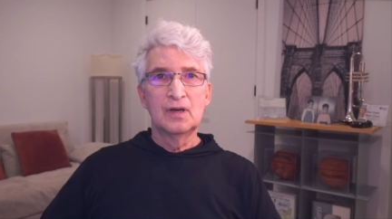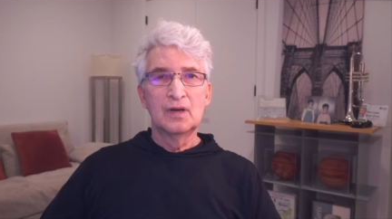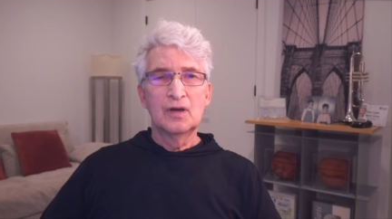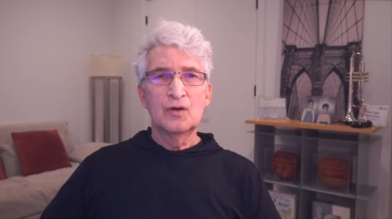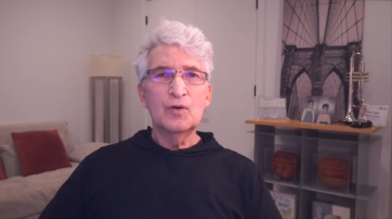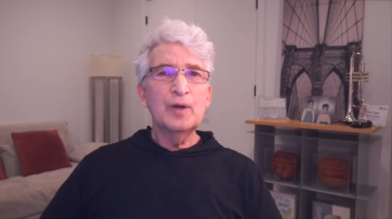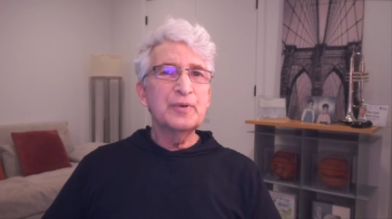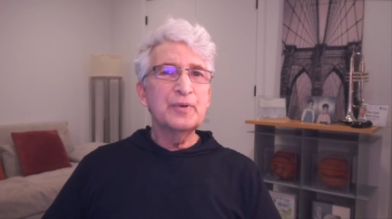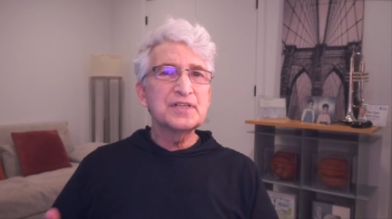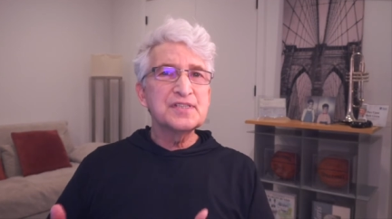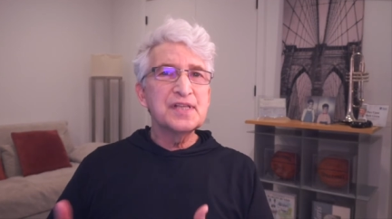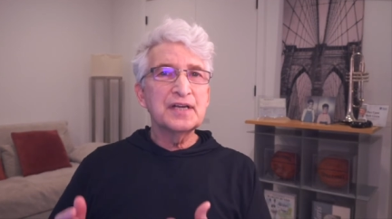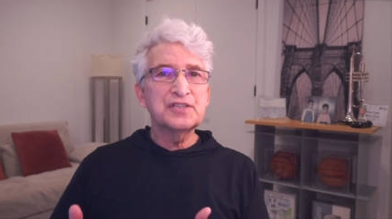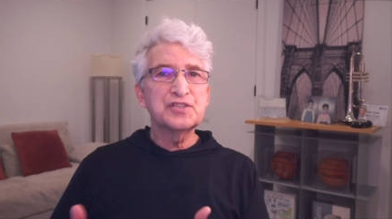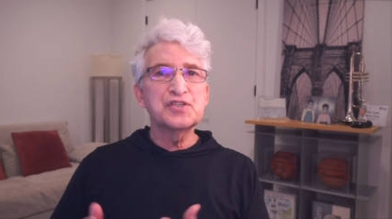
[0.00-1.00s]
Right, but it's
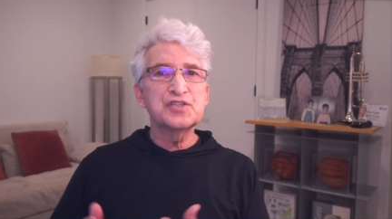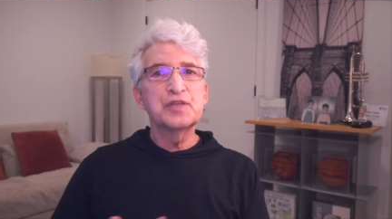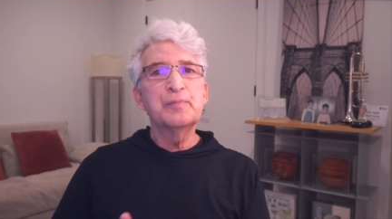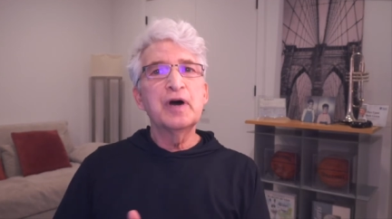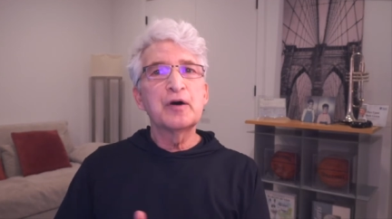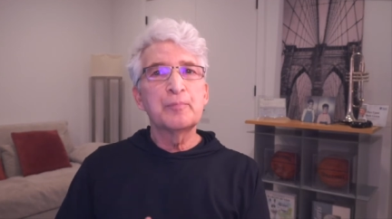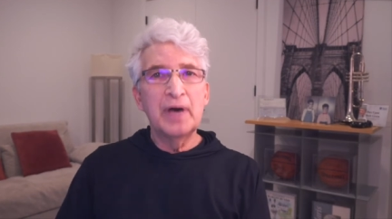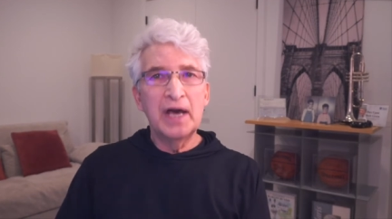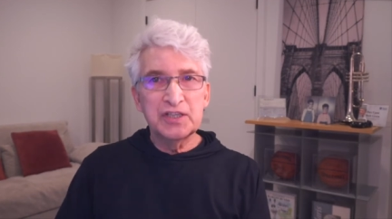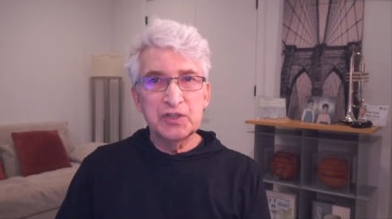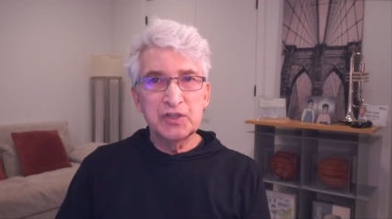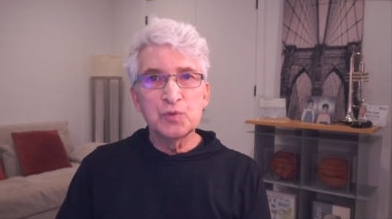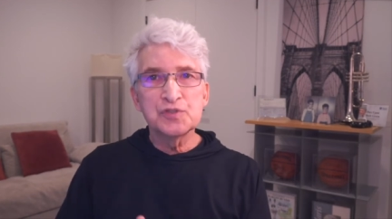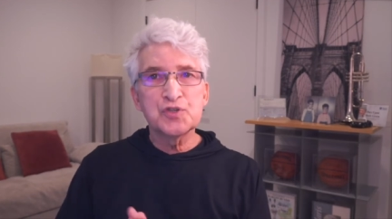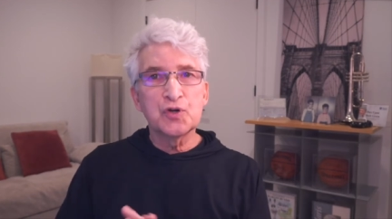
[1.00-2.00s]
not just about
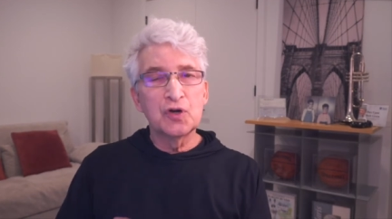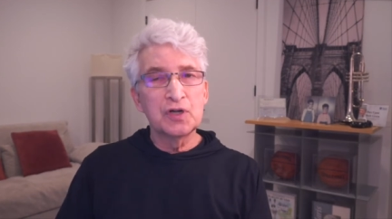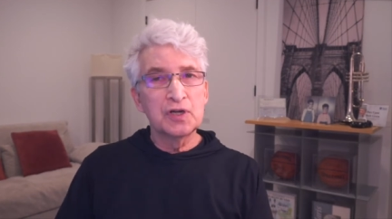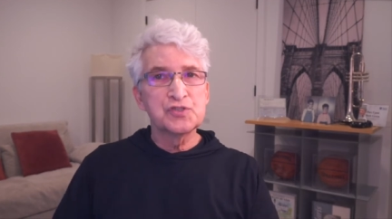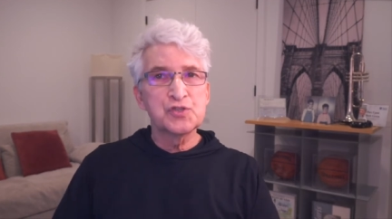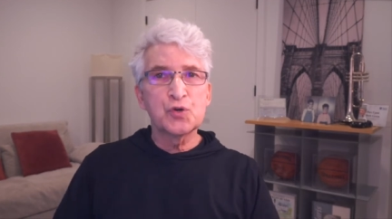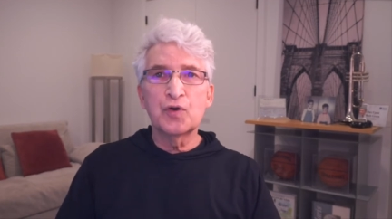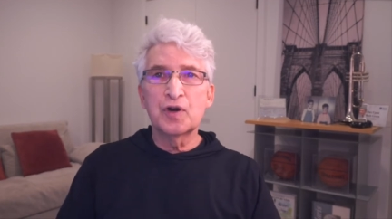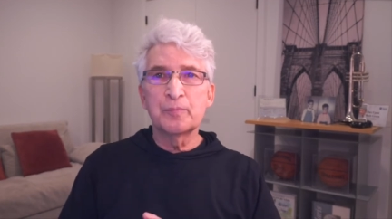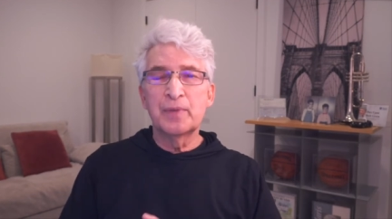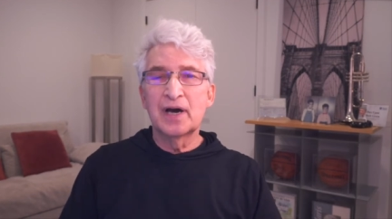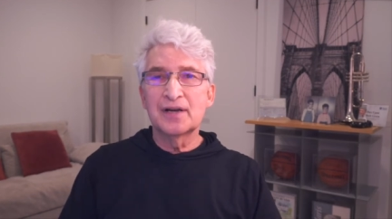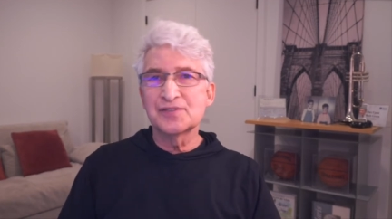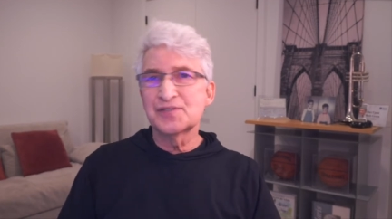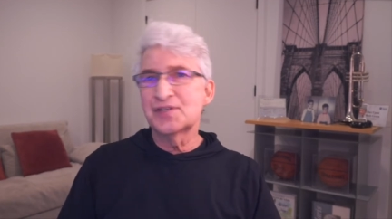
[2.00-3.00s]
manual scoring
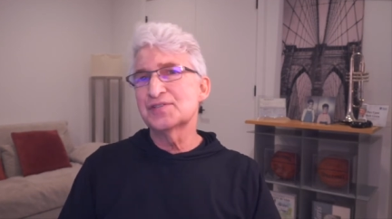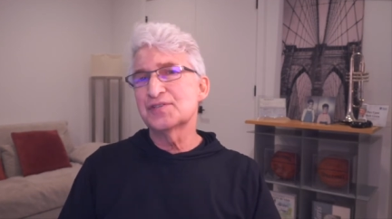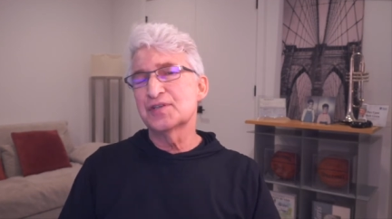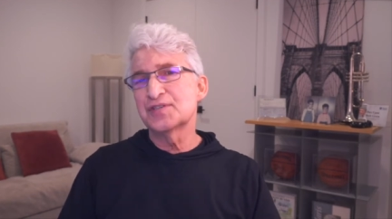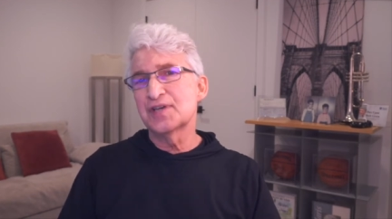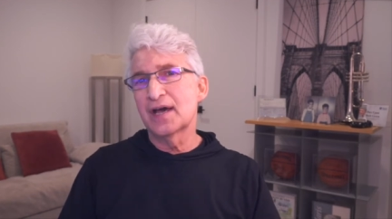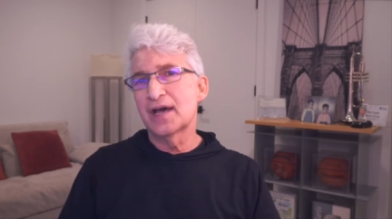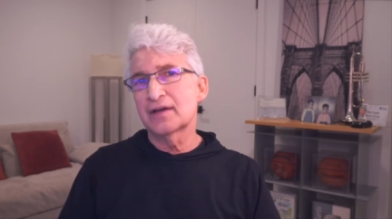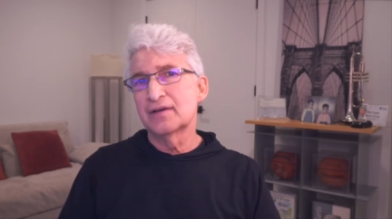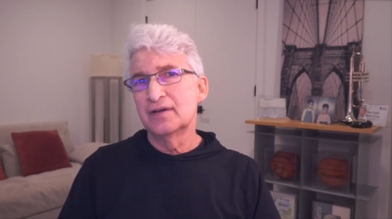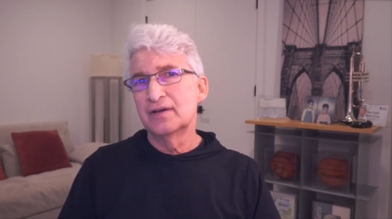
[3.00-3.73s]
models, is it, Zach?